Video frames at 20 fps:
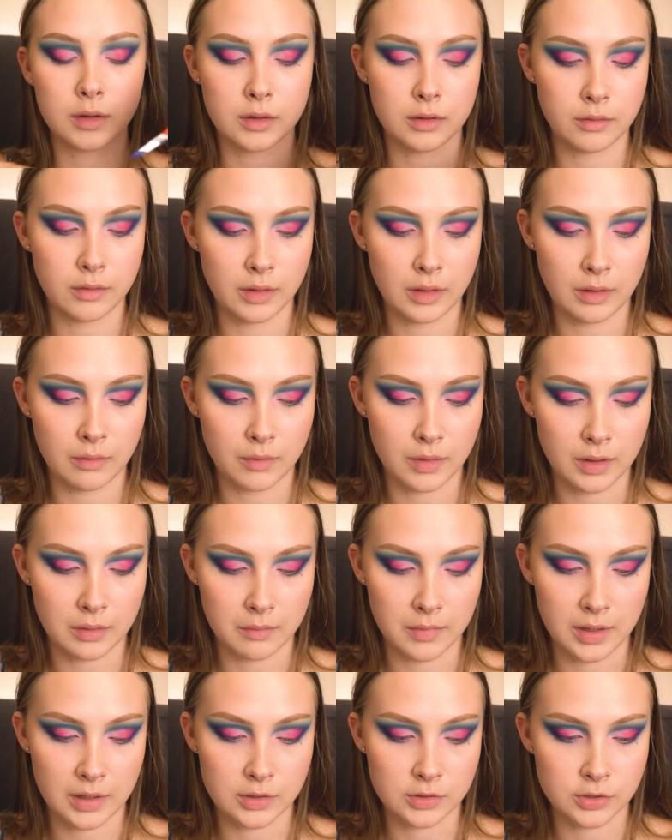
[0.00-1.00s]
Really want
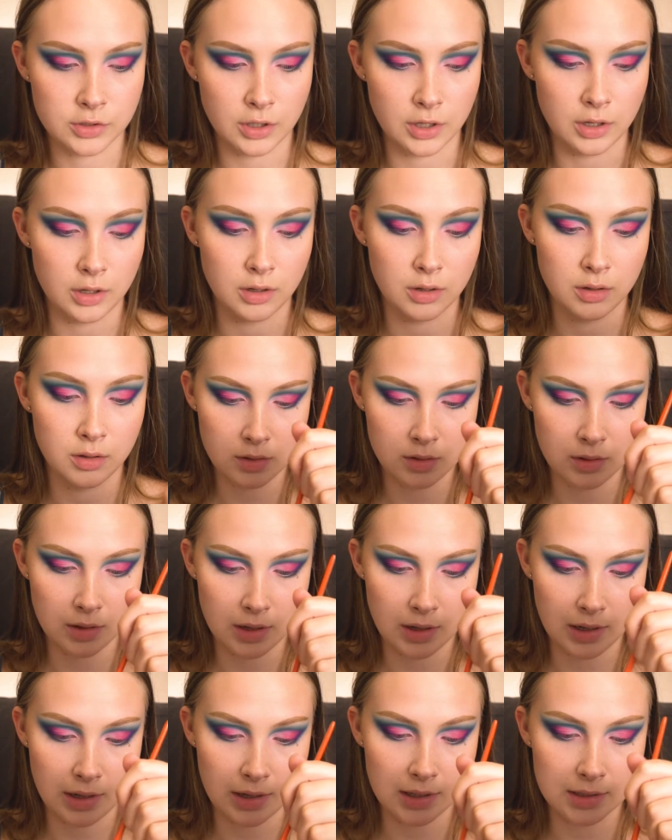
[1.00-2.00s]
to make sure
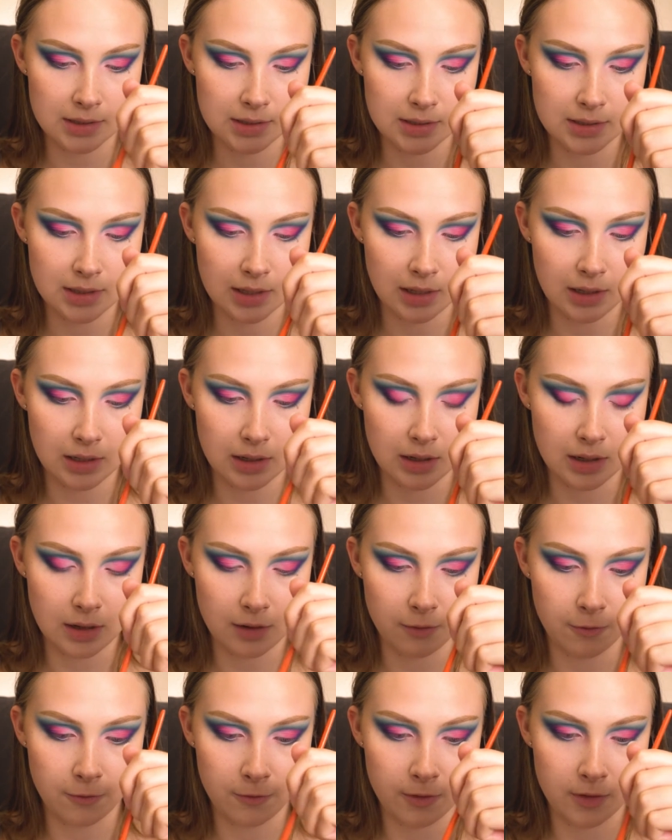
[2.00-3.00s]
that it gets thick
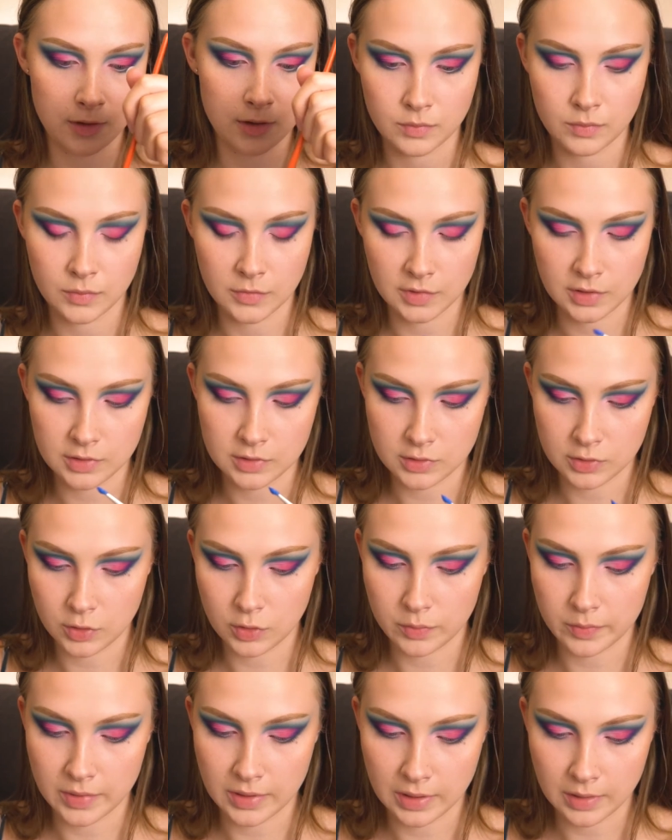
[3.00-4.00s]
enough. I'm
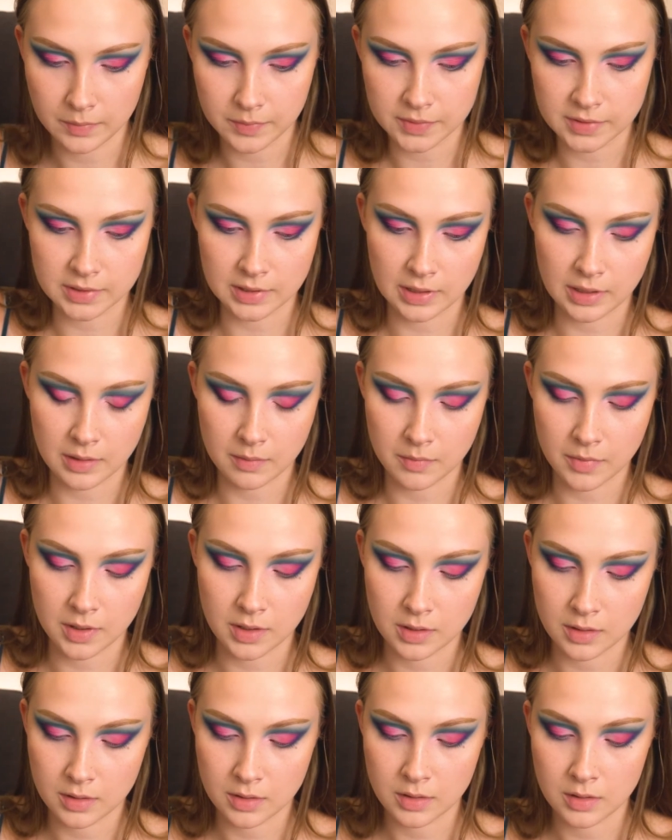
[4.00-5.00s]
scooping up some,
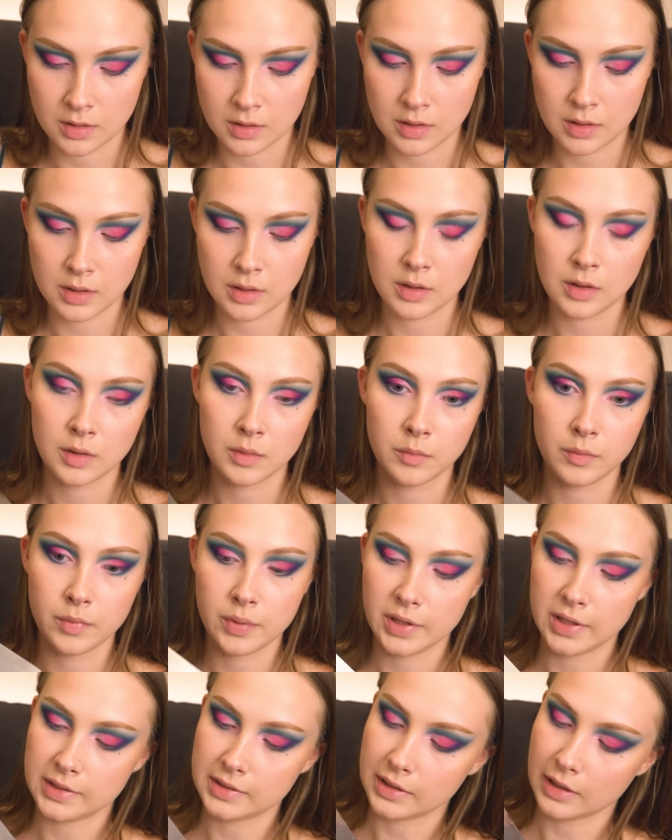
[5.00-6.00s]

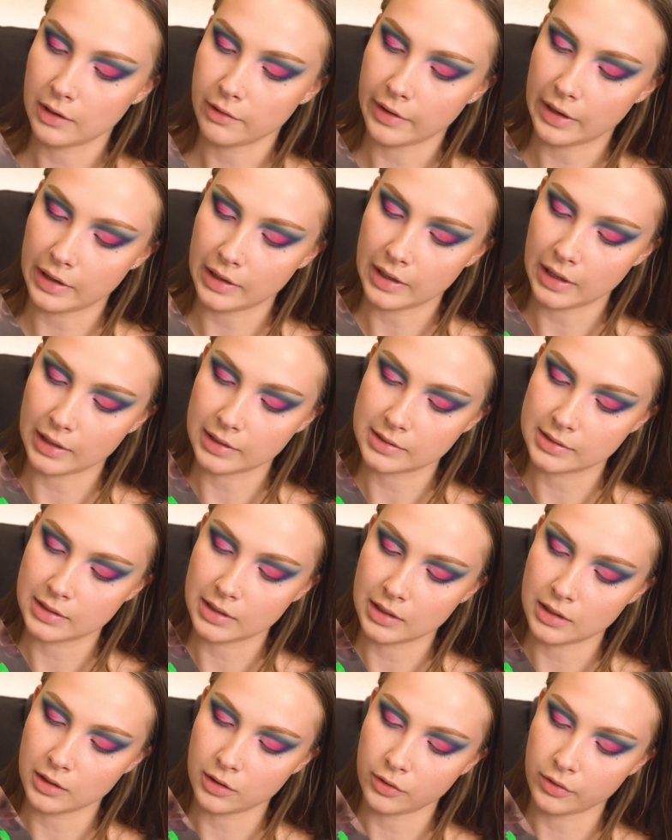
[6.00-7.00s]
placing it right next
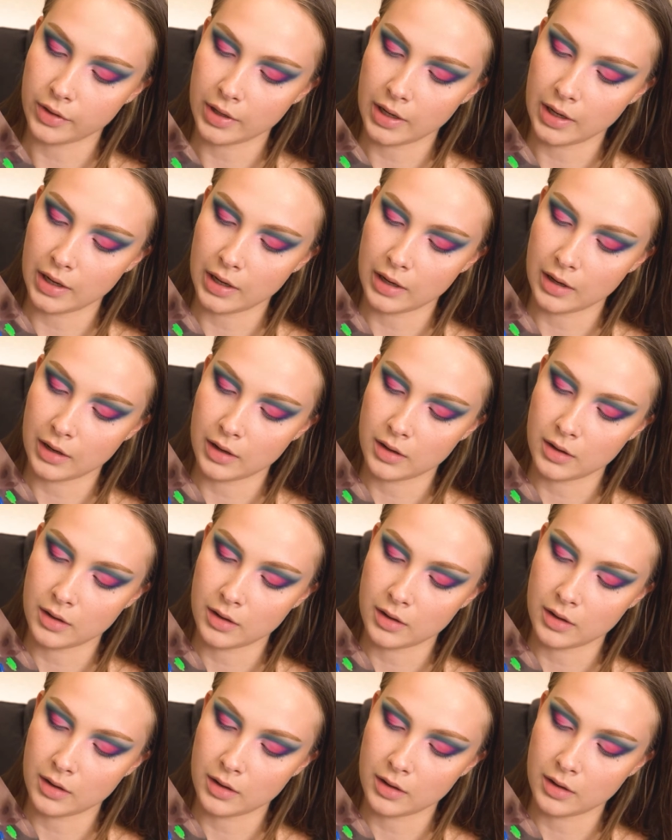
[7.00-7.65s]
to the green.